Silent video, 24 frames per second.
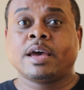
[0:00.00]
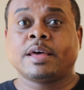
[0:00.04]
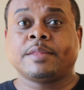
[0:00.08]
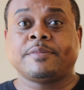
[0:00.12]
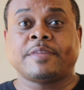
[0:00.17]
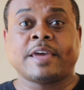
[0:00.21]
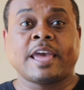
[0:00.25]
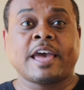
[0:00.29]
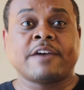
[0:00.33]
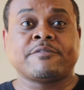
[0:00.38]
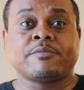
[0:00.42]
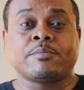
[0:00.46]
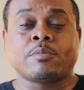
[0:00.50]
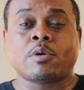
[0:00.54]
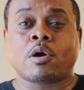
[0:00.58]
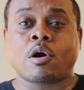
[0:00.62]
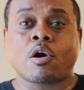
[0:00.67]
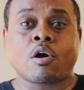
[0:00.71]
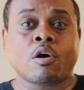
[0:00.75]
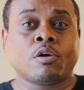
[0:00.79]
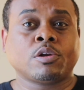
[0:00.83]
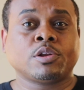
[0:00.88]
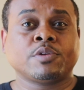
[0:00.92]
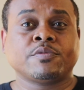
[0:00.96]
They have them
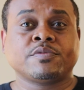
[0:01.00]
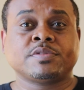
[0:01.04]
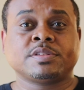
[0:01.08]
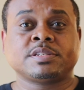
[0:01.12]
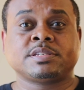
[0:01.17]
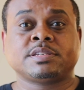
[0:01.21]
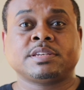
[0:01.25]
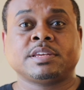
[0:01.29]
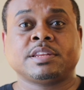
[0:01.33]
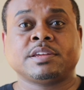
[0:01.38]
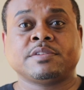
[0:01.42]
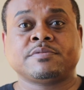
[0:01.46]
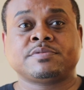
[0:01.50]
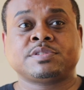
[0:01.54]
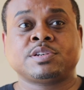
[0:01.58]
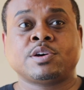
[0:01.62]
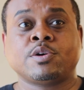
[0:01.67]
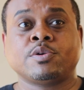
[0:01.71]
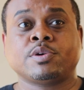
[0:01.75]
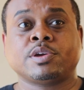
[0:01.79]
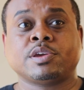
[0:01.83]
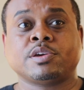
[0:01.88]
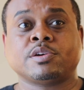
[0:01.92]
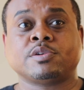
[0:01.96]
all over the city of
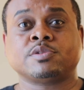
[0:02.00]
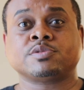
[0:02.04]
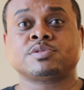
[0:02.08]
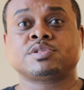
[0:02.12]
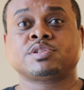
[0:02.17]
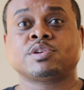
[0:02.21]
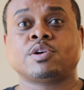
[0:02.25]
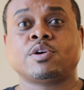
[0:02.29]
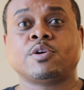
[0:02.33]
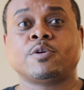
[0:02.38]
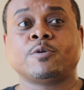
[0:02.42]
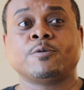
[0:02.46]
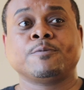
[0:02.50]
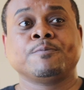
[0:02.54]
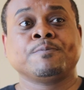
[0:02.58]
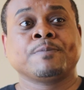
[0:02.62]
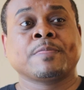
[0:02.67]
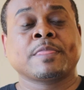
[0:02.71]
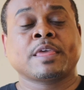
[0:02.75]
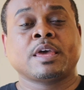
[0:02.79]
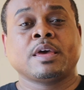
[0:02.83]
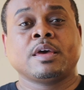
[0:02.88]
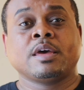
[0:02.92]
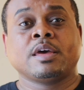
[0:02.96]
Tokyo, so
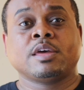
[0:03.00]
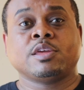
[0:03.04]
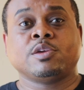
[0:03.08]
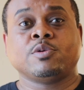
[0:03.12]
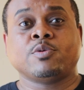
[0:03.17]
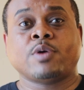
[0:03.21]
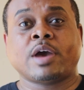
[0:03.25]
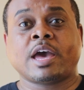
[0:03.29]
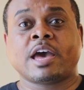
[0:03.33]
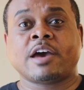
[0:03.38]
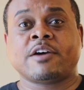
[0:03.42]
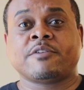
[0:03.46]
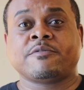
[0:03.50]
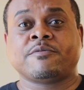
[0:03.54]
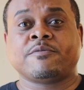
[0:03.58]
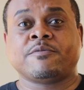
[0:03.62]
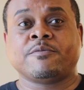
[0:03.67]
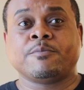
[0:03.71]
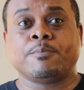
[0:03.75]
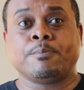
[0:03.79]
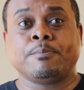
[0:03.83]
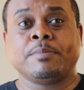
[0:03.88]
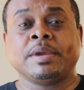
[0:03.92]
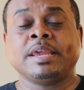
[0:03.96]
you
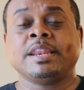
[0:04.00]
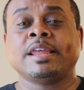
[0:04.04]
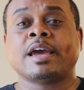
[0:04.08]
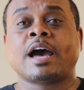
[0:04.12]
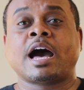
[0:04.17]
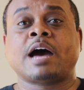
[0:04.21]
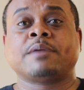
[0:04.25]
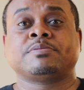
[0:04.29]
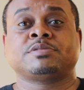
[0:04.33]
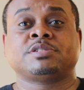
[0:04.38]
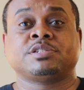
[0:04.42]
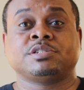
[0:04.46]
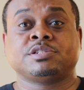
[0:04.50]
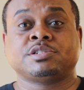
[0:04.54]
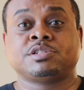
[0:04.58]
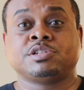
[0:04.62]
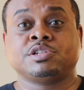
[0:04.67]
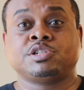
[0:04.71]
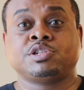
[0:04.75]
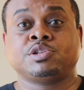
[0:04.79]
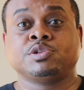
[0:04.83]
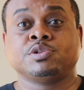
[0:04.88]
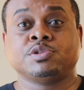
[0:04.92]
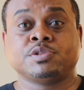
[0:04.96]
have many options
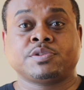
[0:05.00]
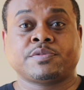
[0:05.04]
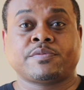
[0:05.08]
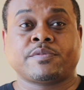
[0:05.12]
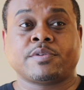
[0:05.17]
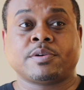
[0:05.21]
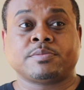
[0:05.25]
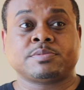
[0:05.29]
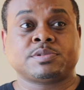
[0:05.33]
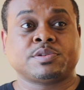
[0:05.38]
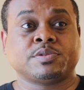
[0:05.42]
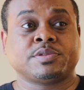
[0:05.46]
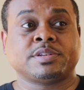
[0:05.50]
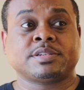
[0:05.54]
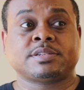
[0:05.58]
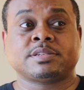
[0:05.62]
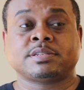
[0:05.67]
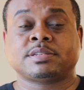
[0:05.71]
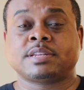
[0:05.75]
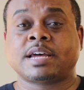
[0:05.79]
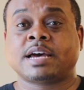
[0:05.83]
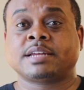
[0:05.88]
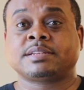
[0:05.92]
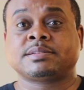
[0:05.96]
to choose from. So this
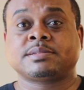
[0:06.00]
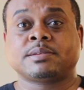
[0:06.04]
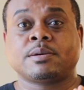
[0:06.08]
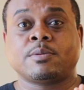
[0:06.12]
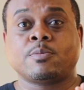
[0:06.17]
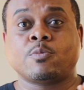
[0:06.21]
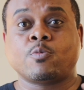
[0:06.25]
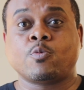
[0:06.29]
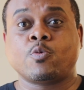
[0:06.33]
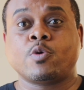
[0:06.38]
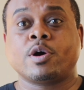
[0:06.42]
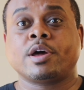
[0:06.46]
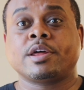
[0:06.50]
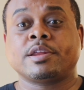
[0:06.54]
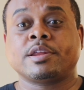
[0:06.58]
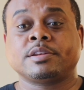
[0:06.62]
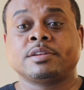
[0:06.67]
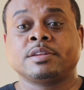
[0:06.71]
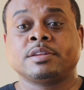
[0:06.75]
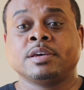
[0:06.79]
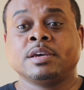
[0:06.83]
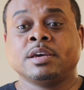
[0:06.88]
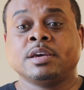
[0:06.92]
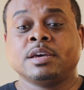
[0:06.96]
is not some
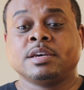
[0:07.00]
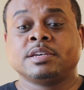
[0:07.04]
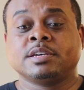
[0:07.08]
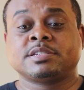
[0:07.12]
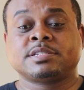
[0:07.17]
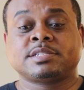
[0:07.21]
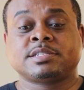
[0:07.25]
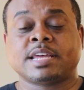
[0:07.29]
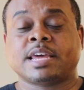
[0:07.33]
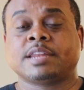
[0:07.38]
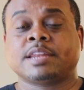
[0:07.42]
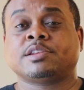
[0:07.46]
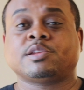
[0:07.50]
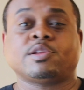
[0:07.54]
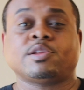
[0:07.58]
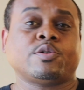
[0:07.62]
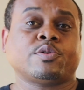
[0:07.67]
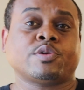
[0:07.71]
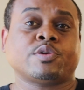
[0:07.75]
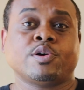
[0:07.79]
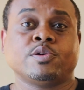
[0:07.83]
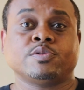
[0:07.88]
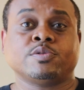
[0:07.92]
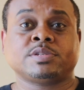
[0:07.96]
one
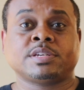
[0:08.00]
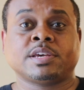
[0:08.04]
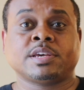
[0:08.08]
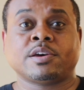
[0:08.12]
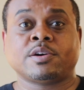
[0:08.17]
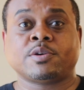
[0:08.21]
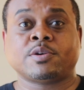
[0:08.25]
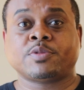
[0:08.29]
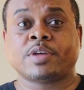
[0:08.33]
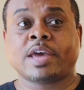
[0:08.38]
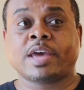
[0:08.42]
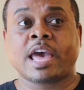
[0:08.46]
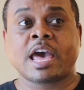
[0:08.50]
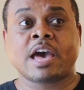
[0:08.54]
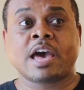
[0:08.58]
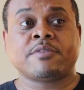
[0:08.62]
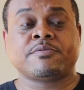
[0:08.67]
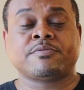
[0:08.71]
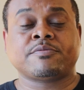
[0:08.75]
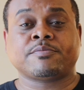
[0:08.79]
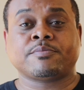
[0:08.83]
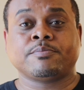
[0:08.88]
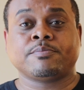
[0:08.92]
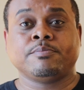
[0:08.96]
standalone hotel. They
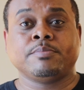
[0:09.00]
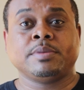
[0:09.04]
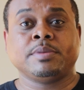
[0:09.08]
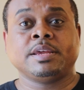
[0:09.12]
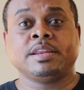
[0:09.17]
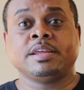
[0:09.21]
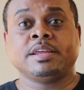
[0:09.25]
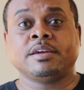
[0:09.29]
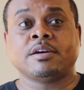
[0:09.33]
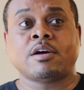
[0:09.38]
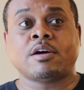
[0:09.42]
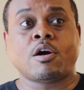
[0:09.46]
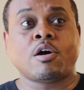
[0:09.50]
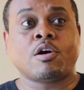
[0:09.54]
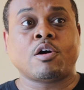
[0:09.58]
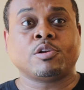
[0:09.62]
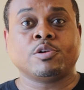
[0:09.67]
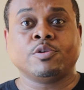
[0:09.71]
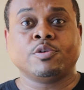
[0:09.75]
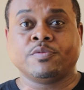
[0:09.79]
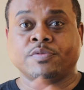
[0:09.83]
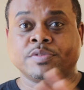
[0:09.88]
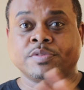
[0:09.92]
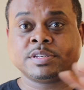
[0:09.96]
have many all
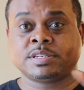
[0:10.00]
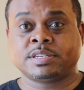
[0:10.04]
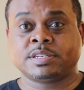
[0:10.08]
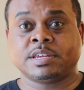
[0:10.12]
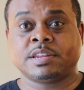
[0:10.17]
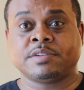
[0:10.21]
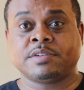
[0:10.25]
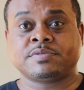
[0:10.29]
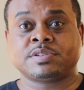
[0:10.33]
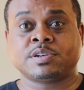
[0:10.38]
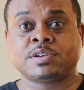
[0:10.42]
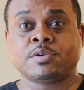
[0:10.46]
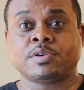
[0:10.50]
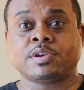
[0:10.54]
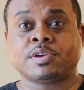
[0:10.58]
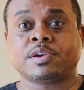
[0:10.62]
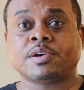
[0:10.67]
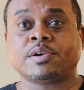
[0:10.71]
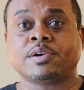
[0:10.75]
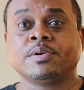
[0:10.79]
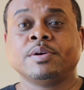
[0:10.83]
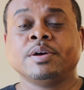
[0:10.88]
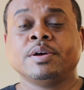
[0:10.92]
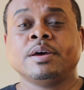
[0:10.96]
over the city of
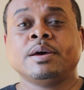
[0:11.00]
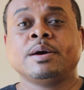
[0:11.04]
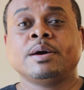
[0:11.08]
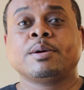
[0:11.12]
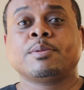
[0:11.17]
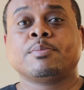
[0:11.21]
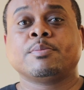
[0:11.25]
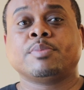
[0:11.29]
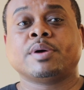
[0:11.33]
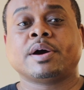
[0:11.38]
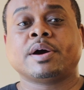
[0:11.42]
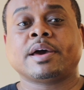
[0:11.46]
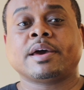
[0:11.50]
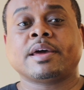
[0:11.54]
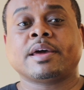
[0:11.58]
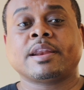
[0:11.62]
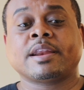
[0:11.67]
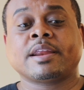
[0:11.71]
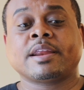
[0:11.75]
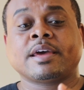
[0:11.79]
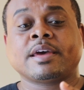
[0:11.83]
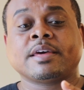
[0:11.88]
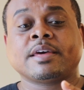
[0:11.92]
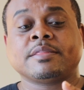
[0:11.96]
Tokyo. But
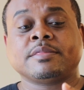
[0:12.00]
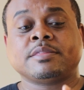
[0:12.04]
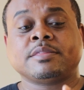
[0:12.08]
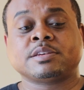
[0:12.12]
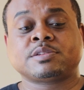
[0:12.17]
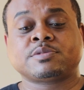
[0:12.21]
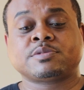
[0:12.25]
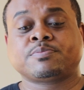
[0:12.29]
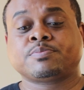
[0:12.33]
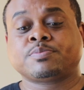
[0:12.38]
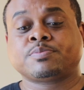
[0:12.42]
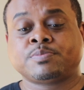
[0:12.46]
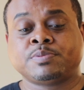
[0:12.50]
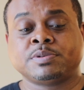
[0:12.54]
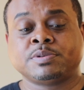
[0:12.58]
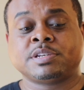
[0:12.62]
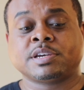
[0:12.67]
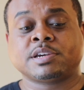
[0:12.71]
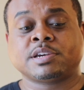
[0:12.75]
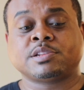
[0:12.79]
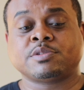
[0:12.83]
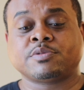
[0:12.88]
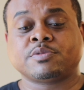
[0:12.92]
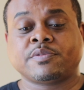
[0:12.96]
this
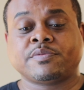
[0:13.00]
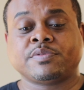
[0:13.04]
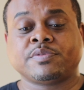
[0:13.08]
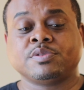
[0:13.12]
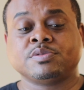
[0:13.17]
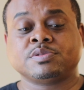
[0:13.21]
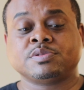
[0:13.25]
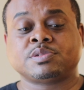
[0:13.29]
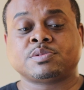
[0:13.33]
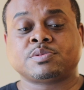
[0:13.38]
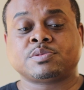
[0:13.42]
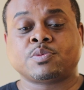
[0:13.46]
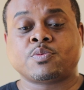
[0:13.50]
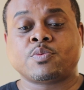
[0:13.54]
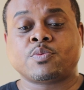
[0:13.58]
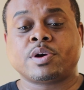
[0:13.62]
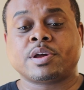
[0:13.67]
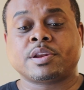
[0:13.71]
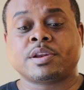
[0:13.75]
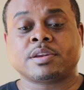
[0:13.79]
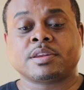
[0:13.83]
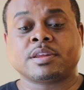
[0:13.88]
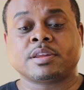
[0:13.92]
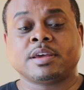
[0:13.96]
particular review is of the
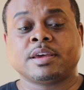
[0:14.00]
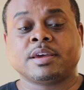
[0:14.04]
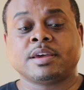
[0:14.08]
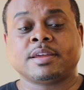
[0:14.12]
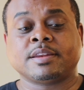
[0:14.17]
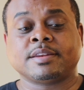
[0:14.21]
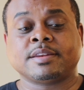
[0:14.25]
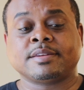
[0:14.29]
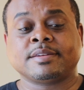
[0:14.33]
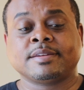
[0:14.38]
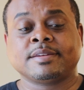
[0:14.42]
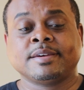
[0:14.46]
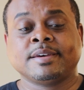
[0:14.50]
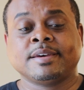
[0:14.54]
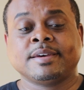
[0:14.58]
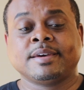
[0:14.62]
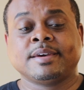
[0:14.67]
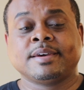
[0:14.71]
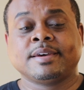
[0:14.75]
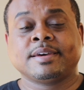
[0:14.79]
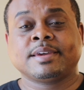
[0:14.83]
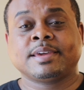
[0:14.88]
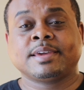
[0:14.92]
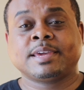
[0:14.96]
one in
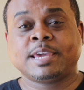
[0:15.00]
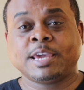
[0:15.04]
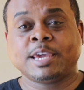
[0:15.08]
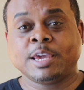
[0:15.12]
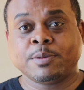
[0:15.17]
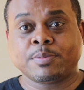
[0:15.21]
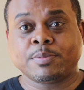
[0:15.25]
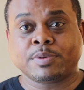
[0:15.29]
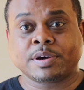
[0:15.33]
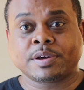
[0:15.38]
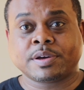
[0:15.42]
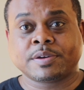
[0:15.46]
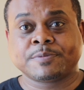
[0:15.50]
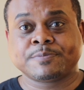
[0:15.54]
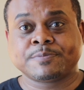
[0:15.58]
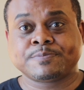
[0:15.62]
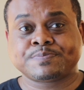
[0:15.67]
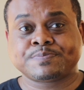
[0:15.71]
Kiba.